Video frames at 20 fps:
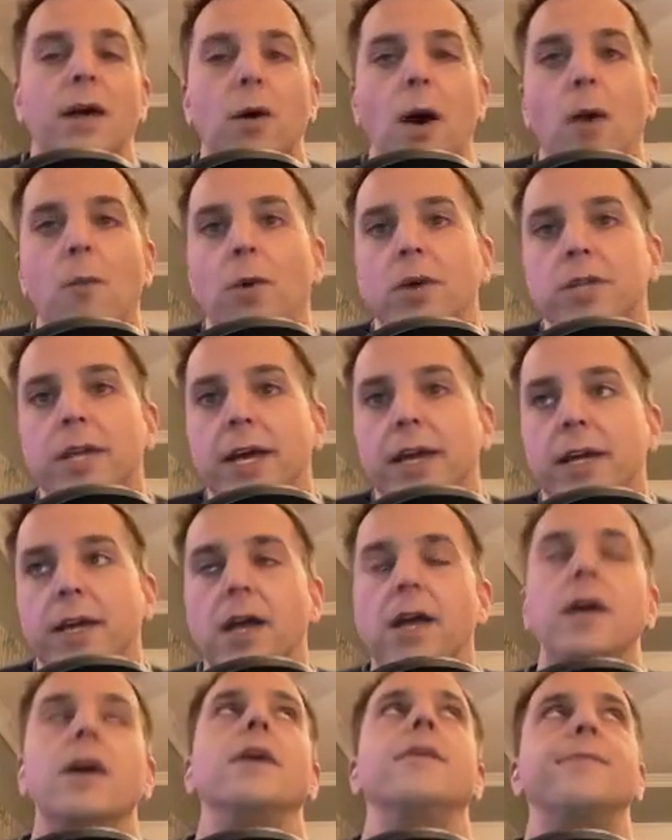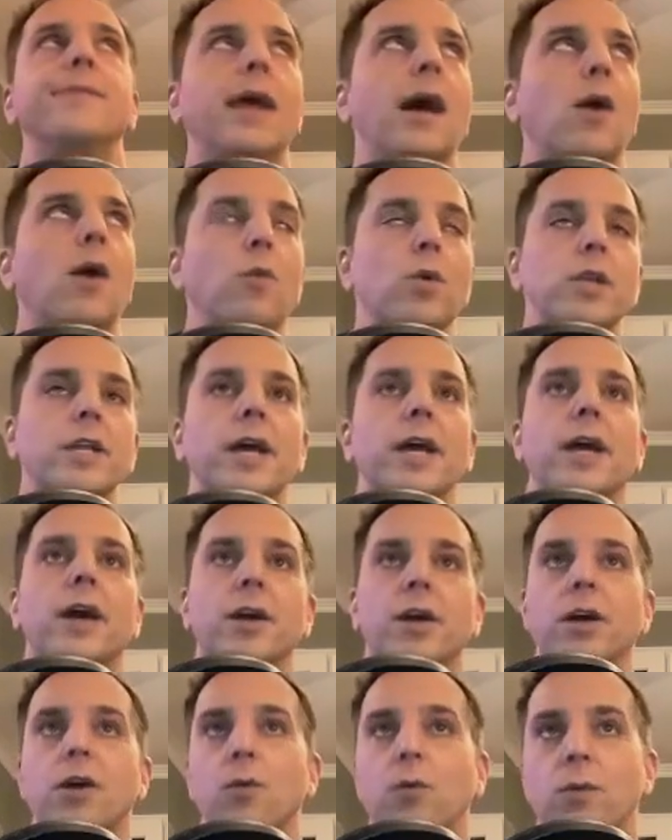I won, like, yeah, I won, like,
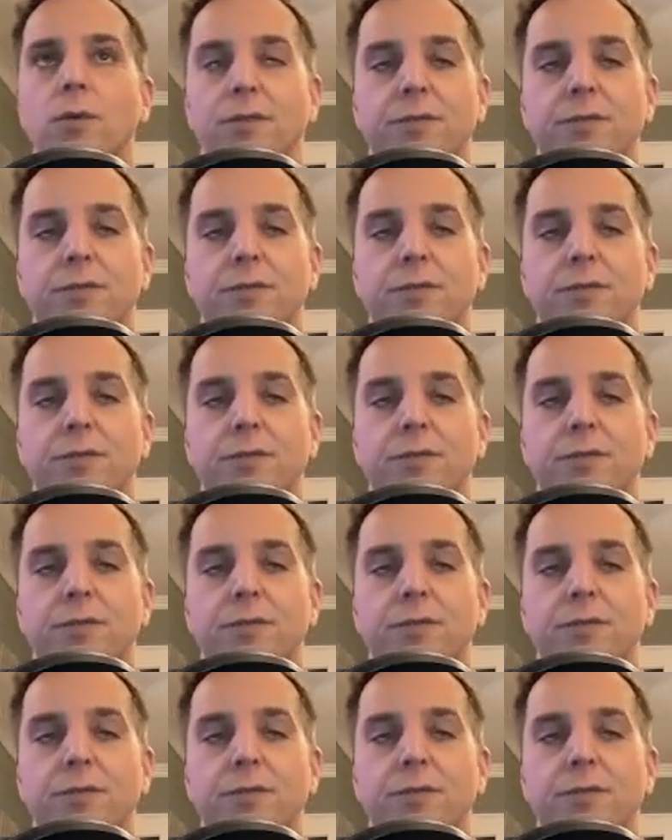a